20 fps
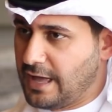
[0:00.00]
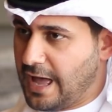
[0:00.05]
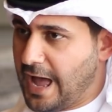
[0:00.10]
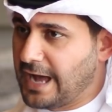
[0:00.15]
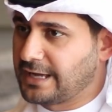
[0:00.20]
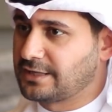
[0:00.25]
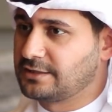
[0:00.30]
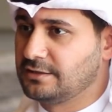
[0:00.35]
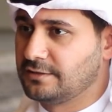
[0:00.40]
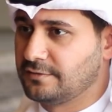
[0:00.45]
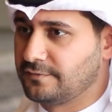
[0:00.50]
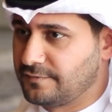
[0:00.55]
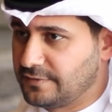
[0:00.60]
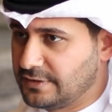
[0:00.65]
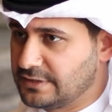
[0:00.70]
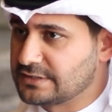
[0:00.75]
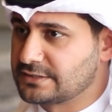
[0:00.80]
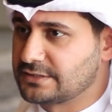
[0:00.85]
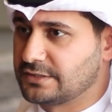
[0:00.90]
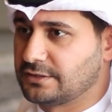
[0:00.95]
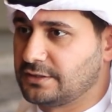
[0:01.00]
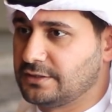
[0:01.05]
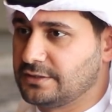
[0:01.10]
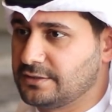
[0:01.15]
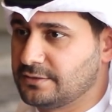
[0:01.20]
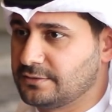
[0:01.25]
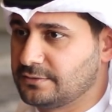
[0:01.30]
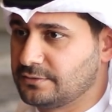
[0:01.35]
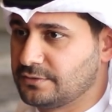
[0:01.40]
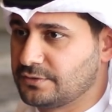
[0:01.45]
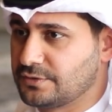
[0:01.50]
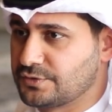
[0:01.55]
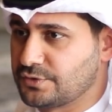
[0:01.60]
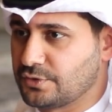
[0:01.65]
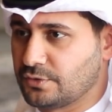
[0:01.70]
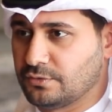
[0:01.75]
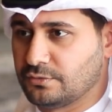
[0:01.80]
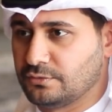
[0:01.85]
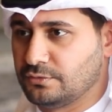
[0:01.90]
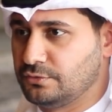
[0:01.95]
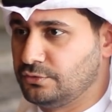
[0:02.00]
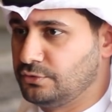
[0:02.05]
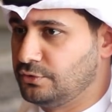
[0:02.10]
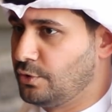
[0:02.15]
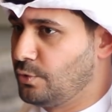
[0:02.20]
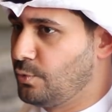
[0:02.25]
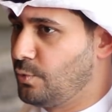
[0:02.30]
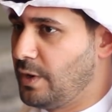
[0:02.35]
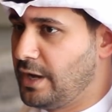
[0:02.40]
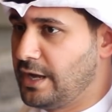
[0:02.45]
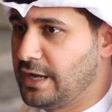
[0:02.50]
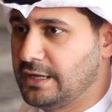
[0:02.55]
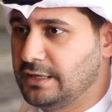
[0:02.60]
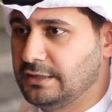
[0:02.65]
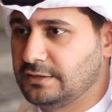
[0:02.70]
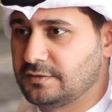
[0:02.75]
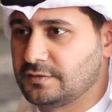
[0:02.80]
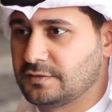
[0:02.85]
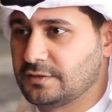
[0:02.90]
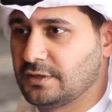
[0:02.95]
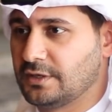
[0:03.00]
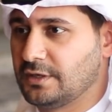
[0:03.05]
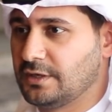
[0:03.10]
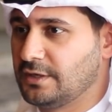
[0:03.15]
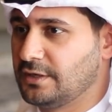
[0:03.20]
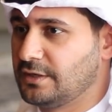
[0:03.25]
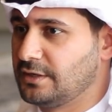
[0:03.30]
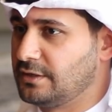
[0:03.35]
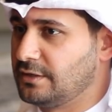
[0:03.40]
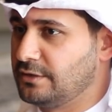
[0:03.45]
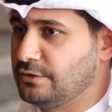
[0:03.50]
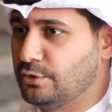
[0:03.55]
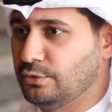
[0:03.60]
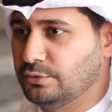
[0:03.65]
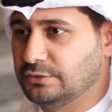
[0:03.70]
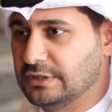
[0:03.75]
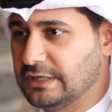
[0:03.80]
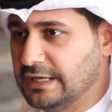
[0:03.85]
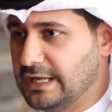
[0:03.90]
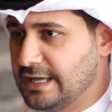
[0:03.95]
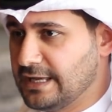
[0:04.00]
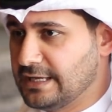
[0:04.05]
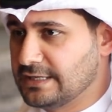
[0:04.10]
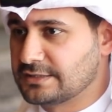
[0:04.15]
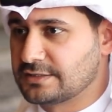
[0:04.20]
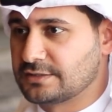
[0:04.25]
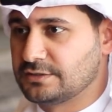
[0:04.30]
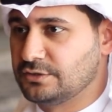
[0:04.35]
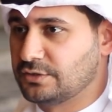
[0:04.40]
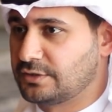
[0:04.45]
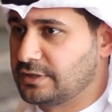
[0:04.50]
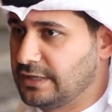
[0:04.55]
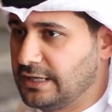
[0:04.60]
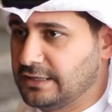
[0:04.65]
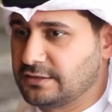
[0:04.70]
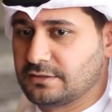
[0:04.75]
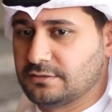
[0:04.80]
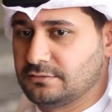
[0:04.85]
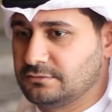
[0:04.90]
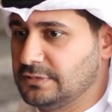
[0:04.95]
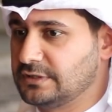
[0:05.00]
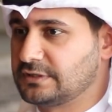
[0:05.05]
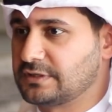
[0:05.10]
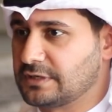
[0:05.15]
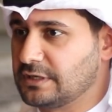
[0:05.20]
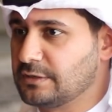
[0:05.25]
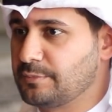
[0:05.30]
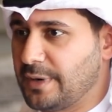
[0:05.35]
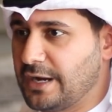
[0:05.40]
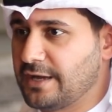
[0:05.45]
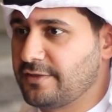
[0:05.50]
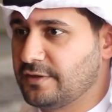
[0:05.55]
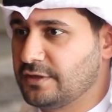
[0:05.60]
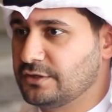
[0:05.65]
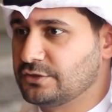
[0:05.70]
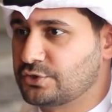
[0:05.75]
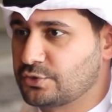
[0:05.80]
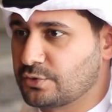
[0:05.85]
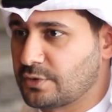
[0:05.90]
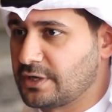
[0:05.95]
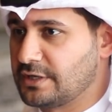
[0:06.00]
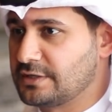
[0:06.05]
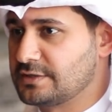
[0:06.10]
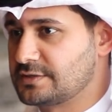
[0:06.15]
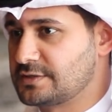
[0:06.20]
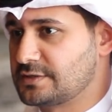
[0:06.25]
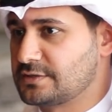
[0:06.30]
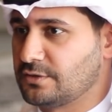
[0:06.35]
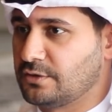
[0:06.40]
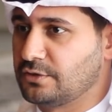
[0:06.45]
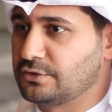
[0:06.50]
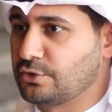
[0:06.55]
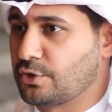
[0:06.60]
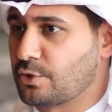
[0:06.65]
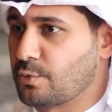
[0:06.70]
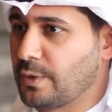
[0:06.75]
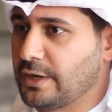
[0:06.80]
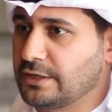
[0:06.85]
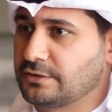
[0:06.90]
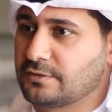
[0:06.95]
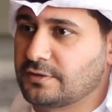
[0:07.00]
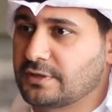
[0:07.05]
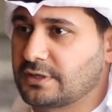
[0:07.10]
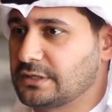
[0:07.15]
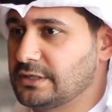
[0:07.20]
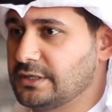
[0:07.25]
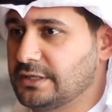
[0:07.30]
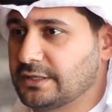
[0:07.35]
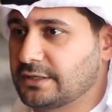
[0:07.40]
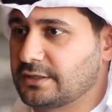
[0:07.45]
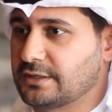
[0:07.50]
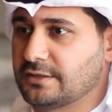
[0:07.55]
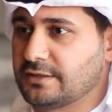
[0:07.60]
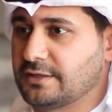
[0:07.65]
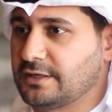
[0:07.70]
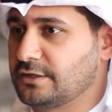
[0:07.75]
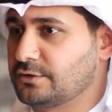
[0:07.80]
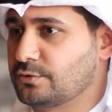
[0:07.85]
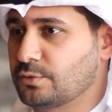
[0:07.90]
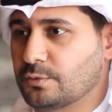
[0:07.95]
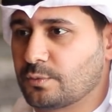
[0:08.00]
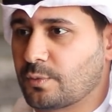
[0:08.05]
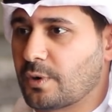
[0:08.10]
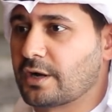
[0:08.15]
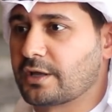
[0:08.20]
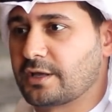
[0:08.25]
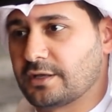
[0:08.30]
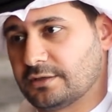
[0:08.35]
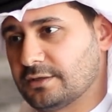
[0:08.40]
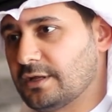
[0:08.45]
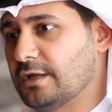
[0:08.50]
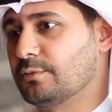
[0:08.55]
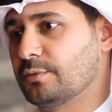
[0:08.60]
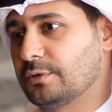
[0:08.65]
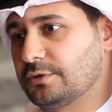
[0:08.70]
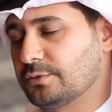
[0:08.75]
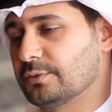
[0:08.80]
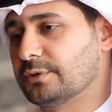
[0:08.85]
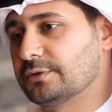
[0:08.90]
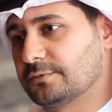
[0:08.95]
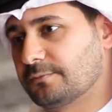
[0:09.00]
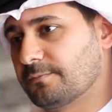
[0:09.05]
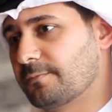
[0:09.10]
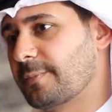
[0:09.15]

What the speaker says: active instantly. So no wait, no delays. You can literally buy the insurance on your way to the clinic, and then it will work and we'll do it.